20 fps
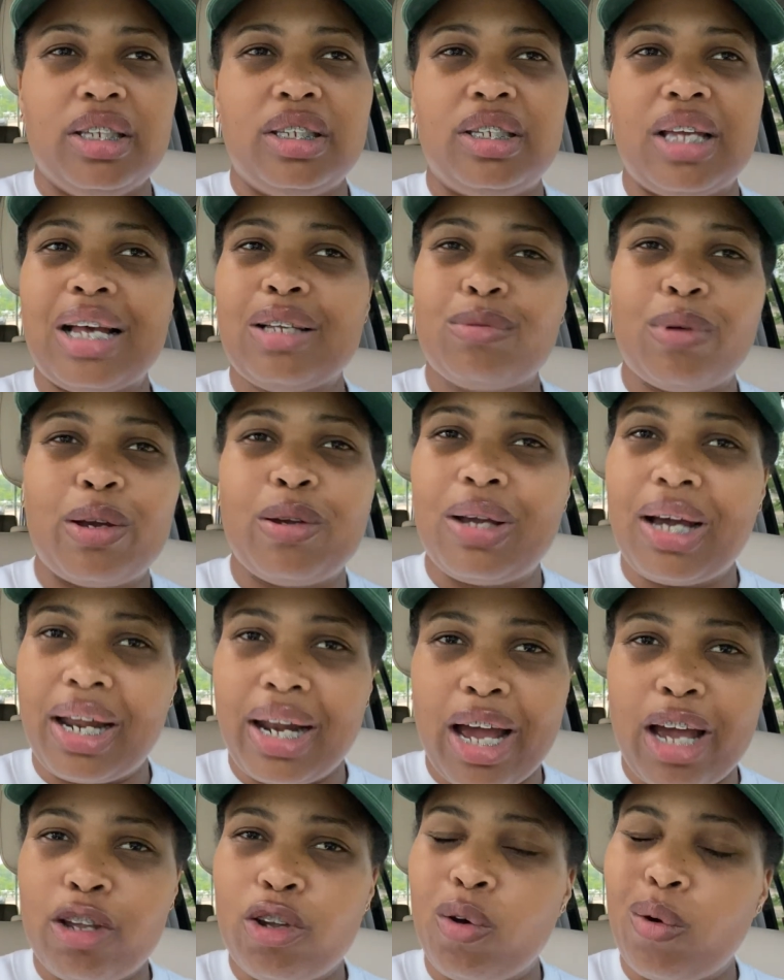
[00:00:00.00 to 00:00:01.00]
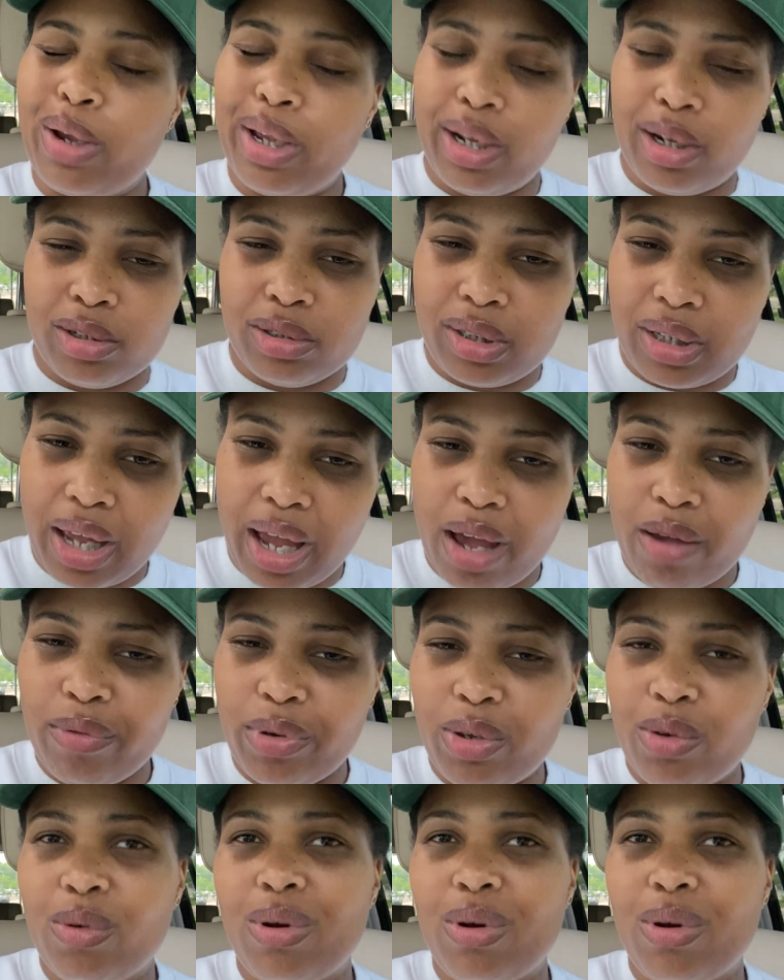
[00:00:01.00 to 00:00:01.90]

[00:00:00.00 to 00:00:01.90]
That's why you got to have your ear to heaven.